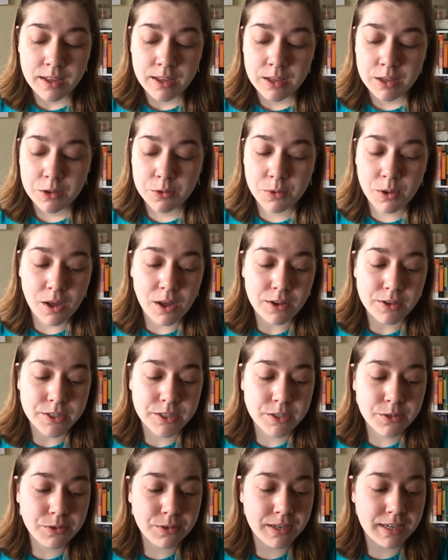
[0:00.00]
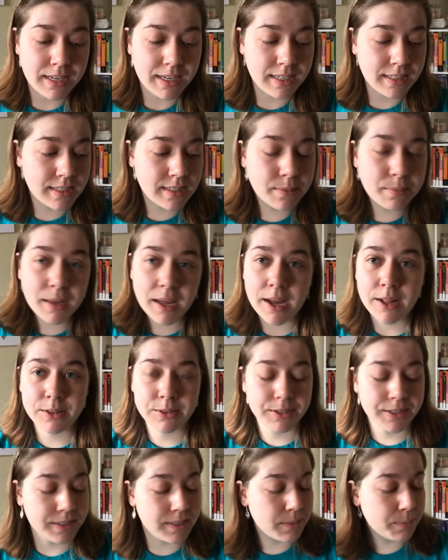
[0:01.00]
You will also need some
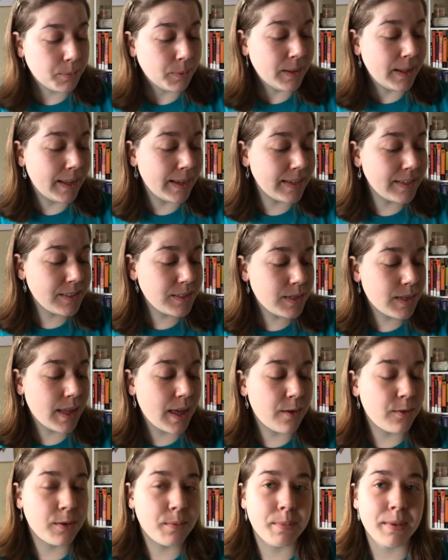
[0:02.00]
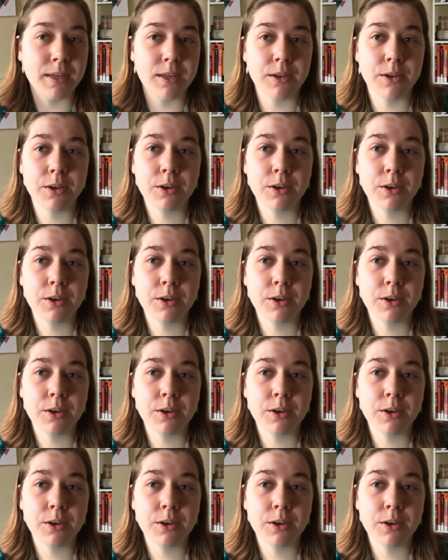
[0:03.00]
coloring supplies, so that would be your